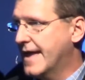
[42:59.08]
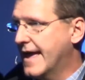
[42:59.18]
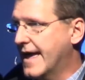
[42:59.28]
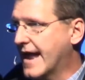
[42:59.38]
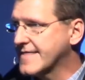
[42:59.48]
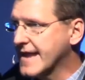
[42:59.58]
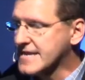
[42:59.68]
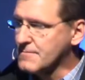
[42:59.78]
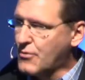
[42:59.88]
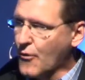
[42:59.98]
And I think it's
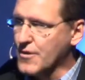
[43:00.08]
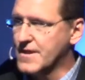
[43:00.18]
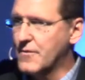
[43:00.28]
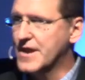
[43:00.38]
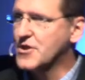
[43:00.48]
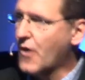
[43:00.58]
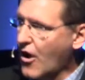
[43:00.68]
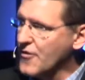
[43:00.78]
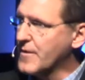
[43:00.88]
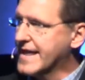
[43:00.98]
important that we do all
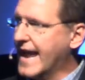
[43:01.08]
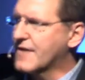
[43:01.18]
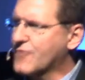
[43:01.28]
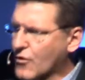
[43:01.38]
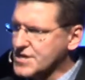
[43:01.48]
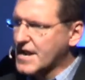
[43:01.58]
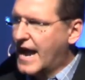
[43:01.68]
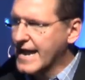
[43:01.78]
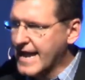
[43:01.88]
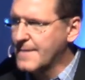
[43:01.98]
that we can. Of course,
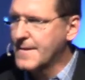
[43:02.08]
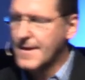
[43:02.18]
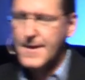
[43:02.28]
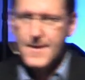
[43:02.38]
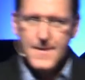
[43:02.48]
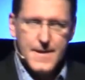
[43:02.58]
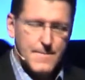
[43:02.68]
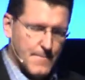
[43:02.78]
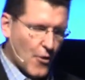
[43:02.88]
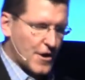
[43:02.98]
I am
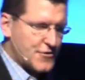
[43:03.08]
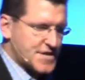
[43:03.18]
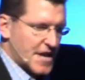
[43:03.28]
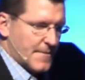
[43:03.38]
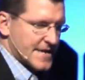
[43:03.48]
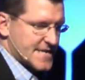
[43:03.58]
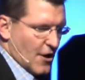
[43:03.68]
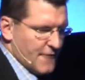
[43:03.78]
more interested in myself